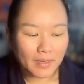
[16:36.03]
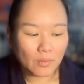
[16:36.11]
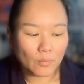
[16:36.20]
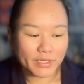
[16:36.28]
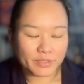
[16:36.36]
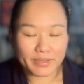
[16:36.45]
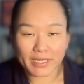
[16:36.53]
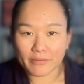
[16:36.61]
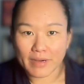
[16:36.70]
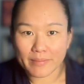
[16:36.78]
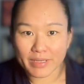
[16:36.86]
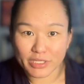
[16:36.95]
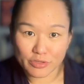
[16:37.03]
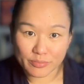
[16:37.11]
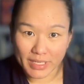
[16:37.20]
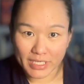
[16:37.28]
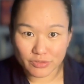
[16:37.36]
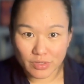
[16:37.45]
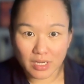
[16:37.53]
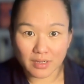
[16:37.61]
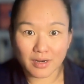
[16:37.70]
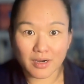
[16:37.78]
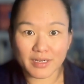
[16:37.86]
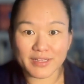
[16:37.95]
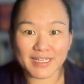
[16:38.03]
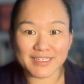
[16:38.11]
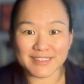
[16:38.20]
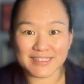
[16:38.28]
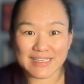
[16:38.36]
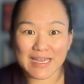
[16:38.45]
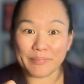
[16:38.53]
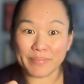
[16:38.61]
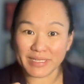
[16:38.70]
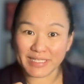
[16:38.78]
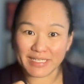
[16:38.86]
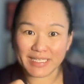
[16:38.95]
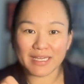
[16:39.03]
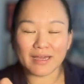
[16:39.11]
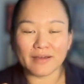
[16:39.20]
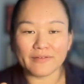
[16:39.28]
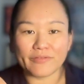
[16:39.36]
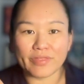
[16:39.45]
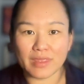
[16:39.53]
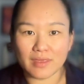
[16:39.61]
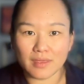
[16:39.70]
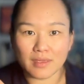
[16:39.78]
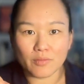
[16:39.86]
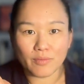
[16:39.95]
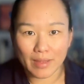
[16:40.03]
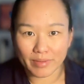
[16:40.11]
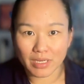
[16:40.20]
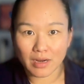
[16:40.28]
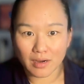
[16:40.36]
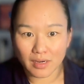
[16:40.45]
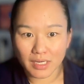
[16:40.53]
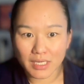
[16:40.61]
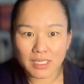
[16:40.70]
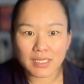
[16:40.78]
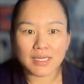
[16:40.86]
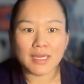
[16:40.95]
when you play a rabbit, you may draw a card. That is the ability of the rabbit card.